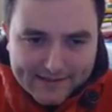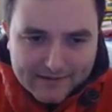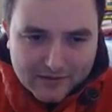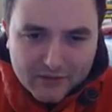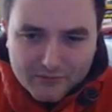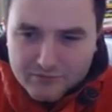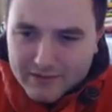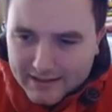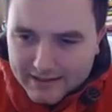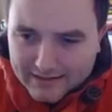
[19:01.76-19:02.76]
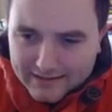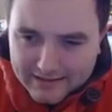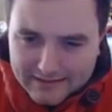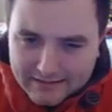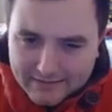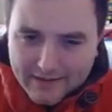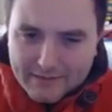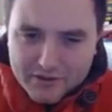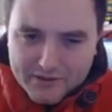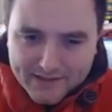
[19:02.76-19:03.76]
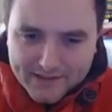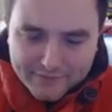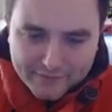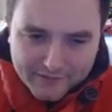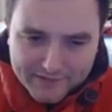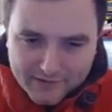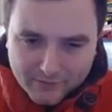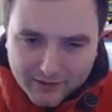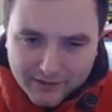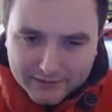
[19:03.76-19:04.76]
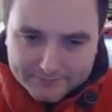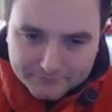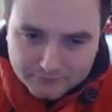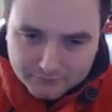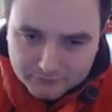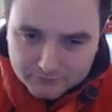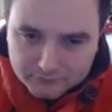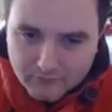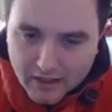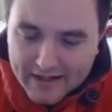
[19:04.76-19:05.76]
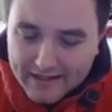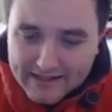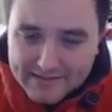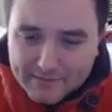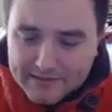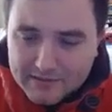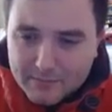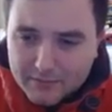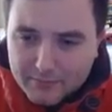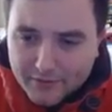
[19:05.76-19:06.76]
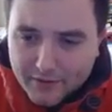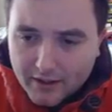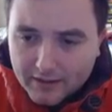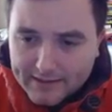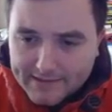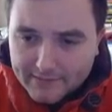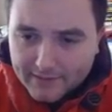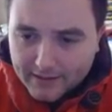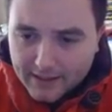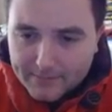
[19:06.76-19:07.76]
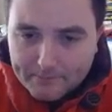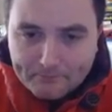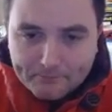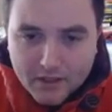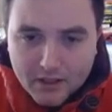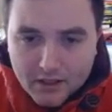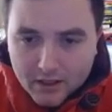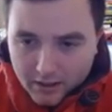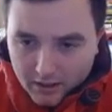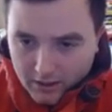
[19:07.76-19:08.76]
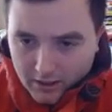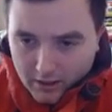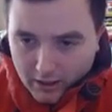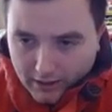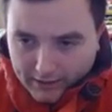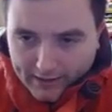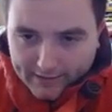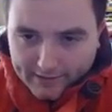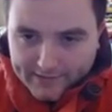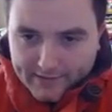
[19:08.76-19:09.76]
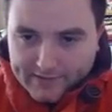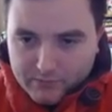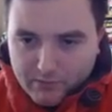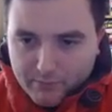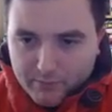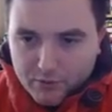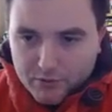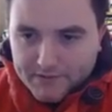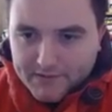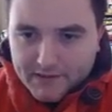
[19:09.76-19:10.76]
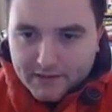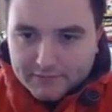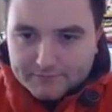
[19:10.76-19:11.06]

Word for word: it's not really that much safer on this square. And it gets me into a bit of bother later in the game. Okay, so there's a swap of pawns.